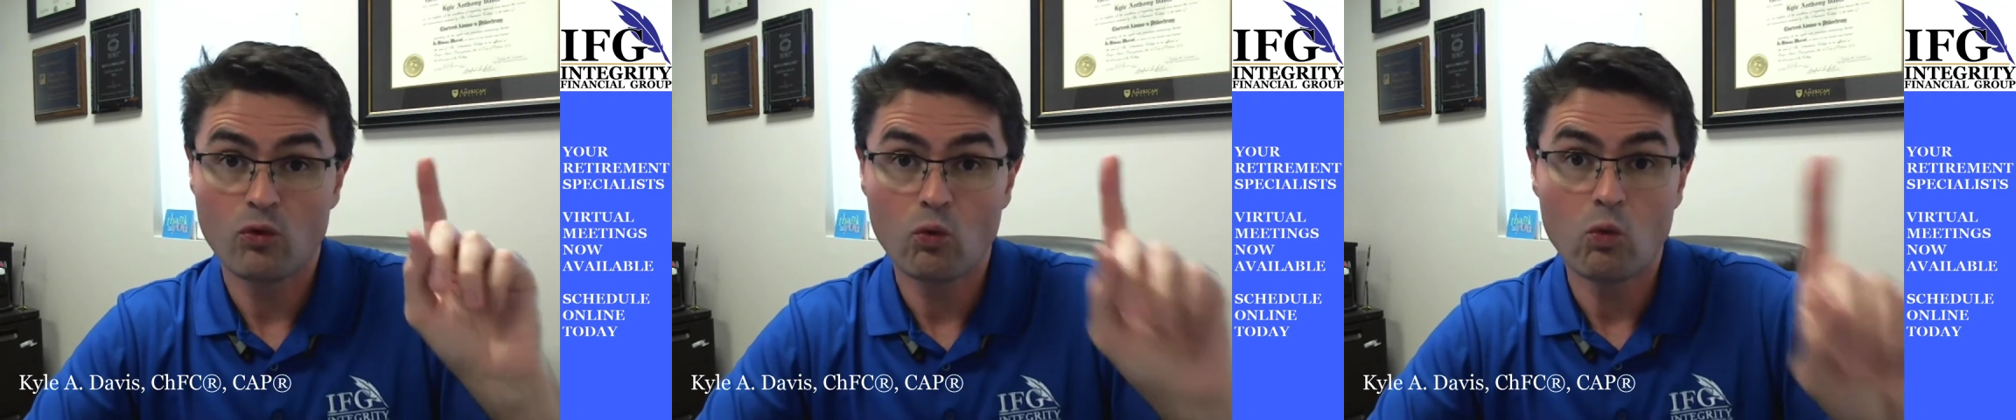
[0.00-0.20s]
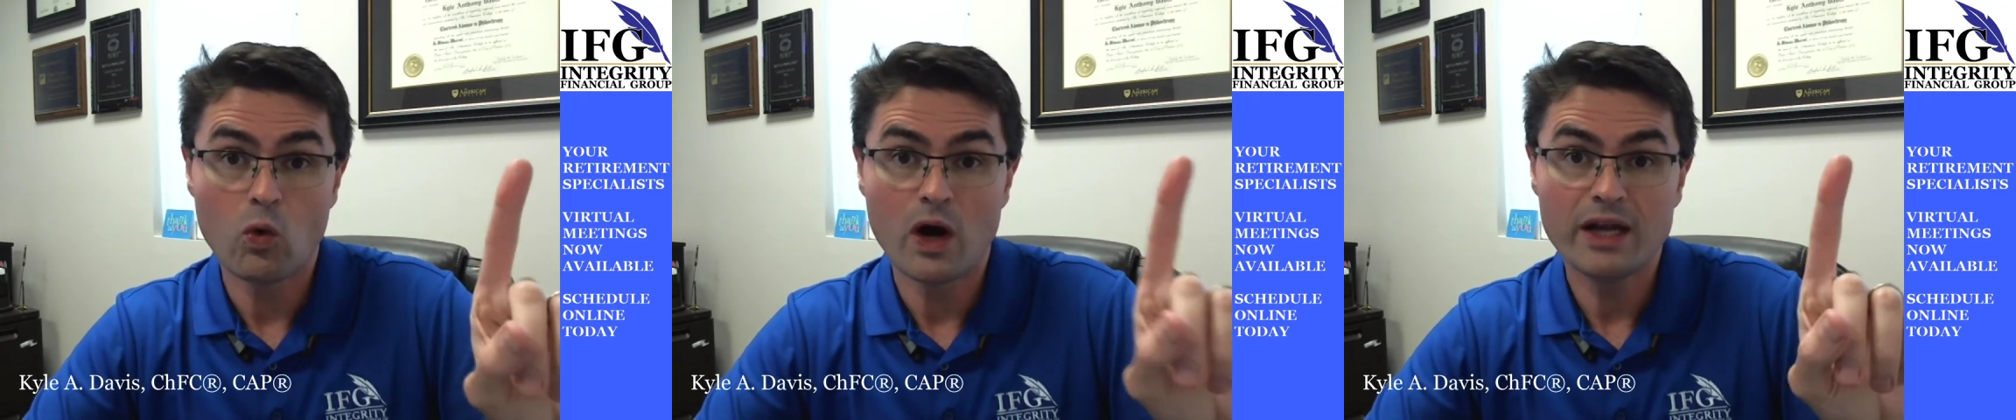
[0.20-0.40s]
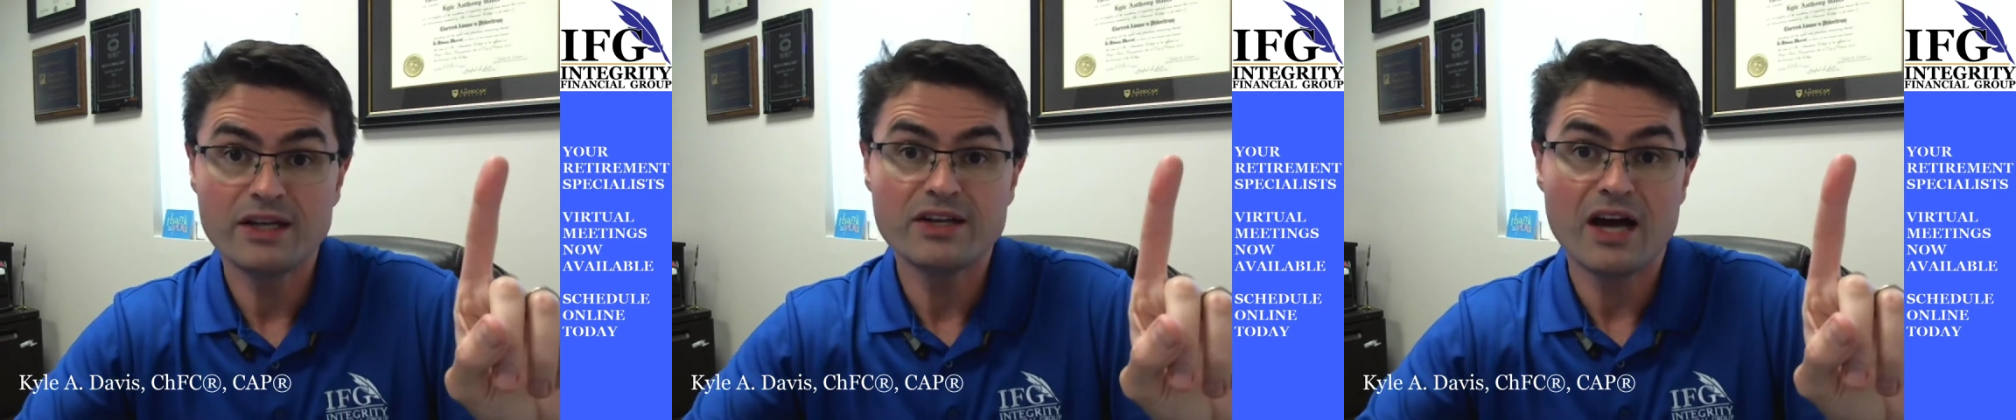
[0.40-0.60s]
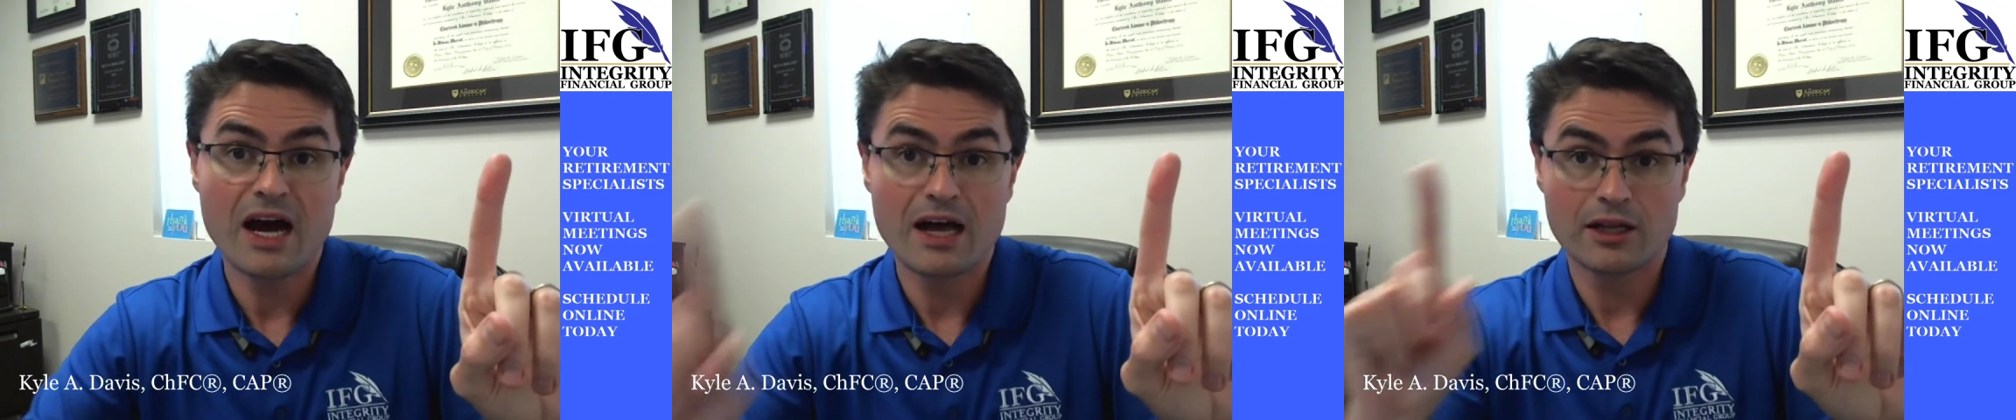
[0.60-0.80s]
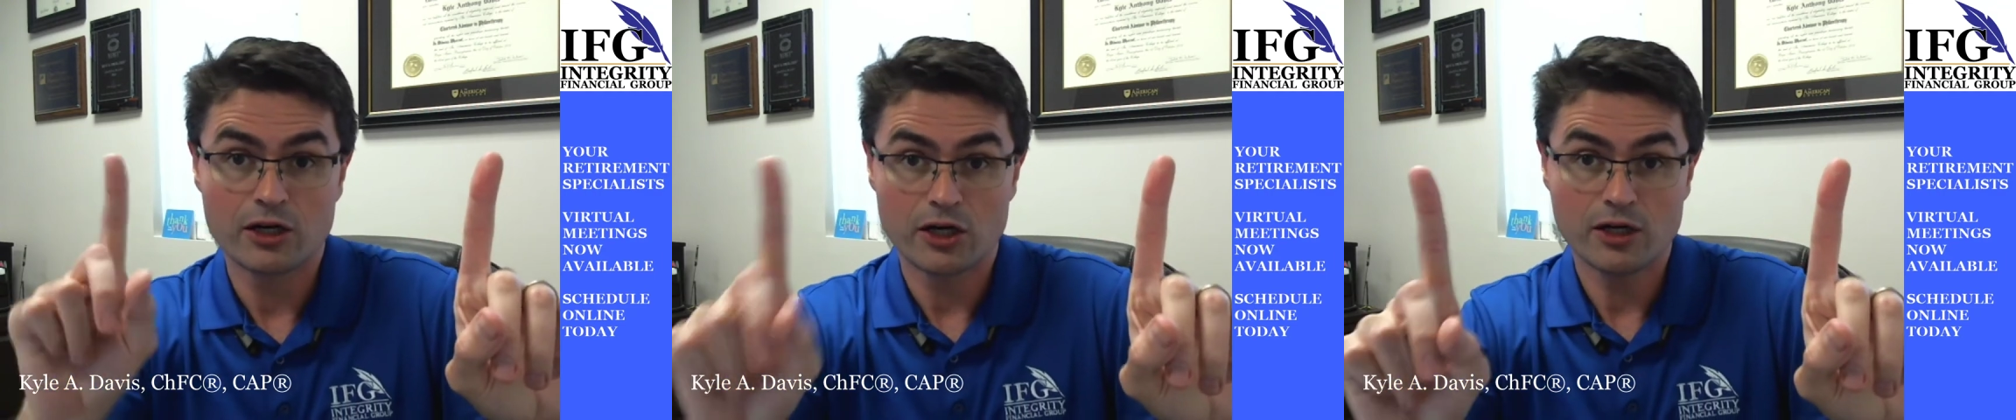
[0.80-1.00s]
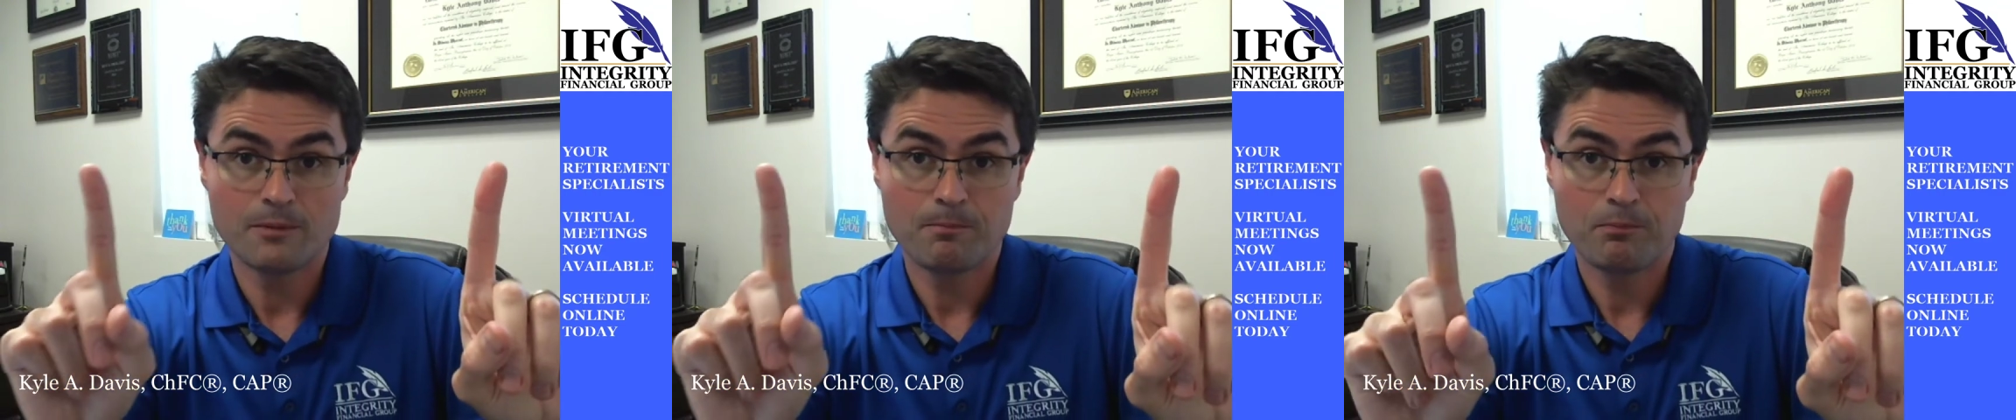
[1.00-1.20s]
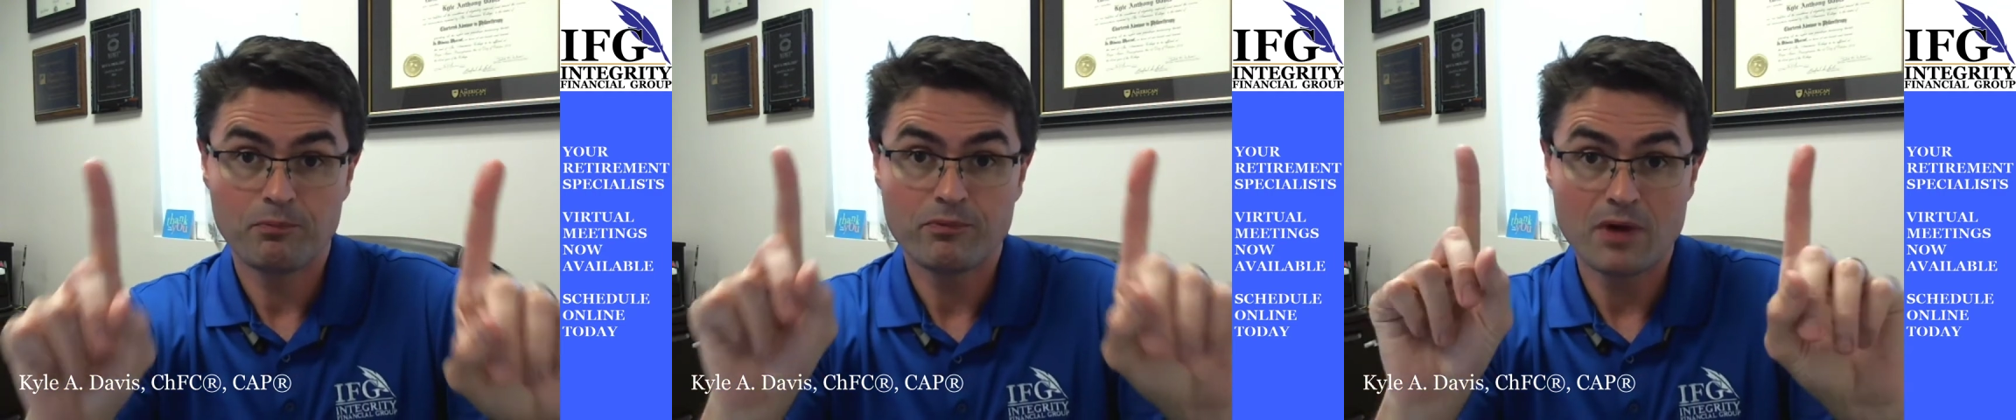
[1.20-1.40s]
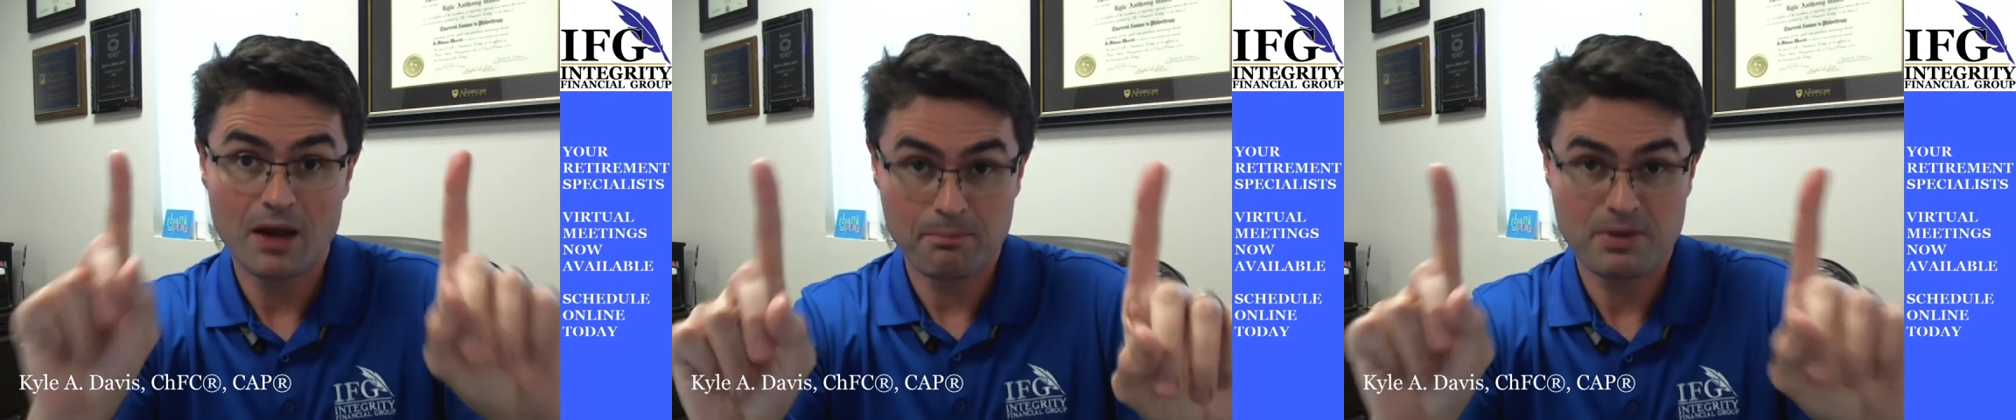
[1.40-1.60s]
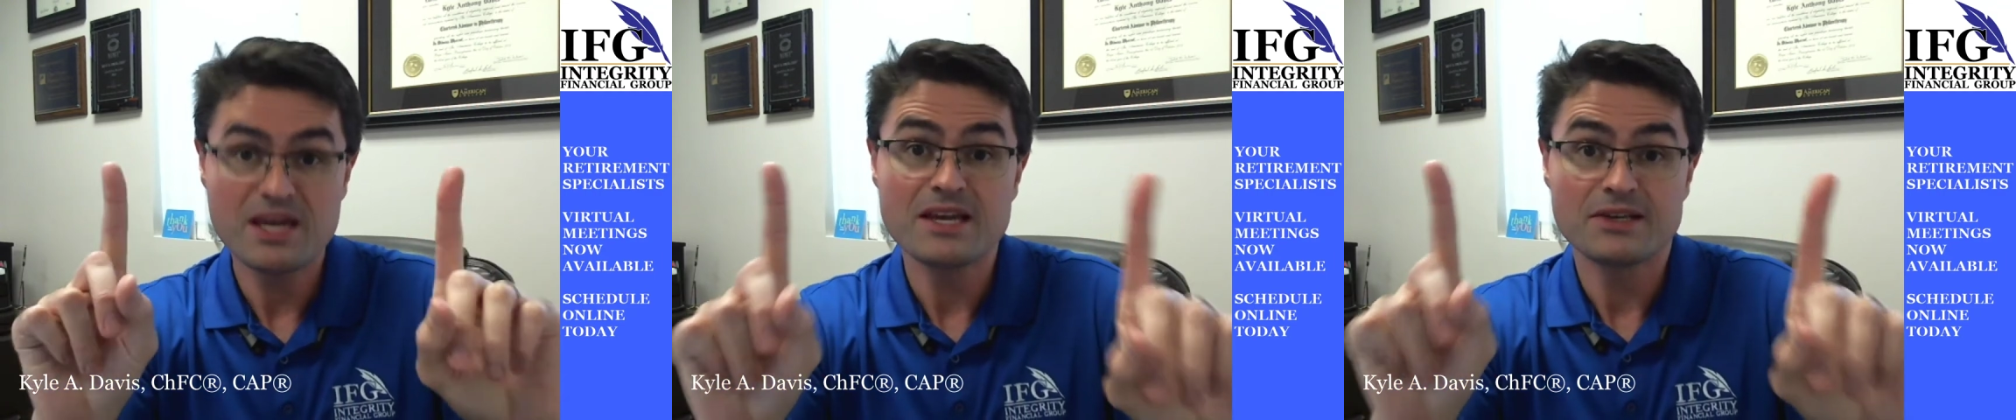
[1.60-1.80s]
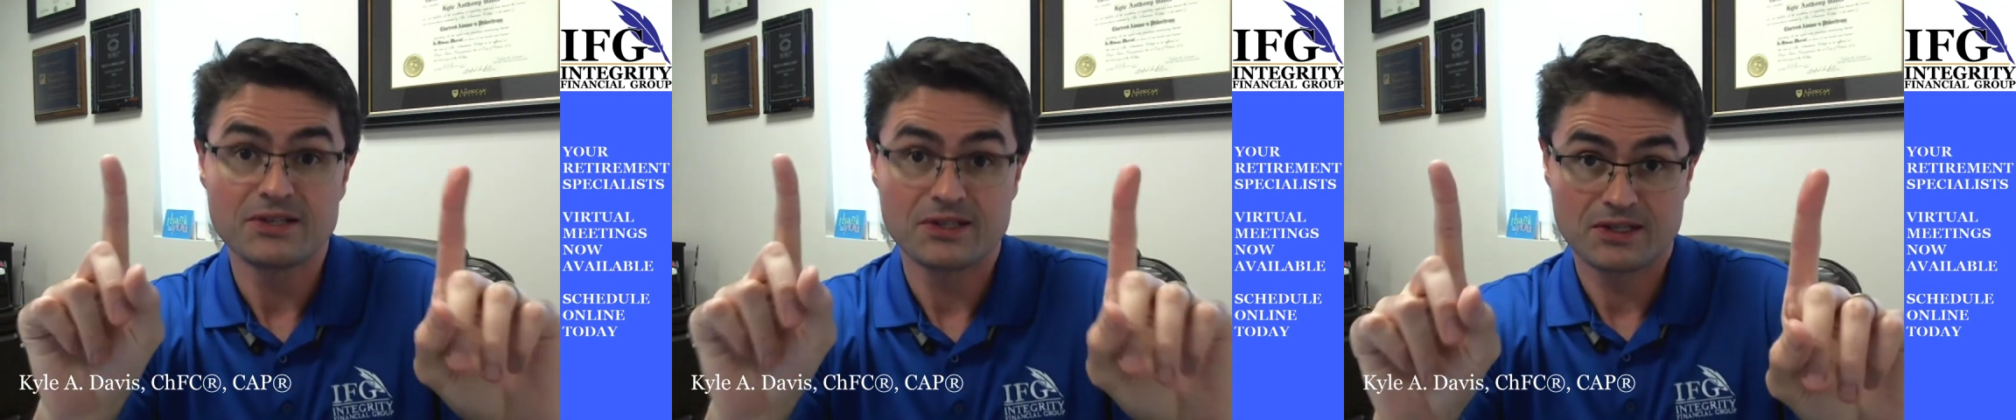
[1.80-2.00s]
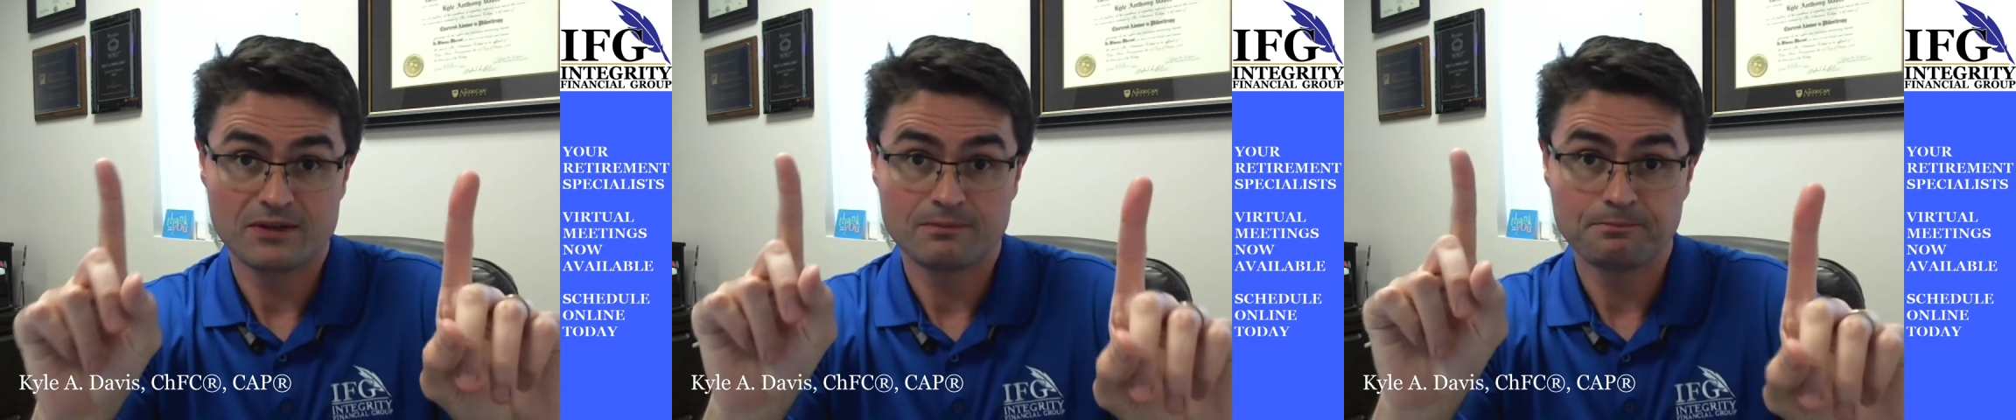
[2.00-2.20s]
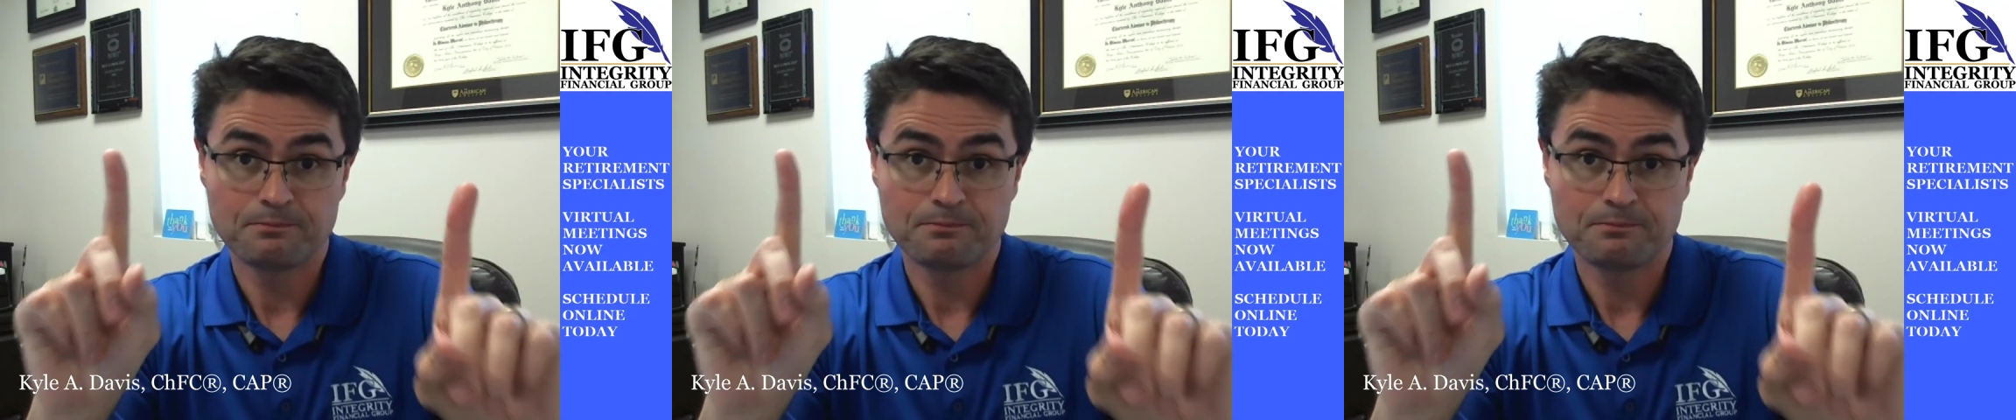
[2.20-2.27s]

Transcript: $1 a piece.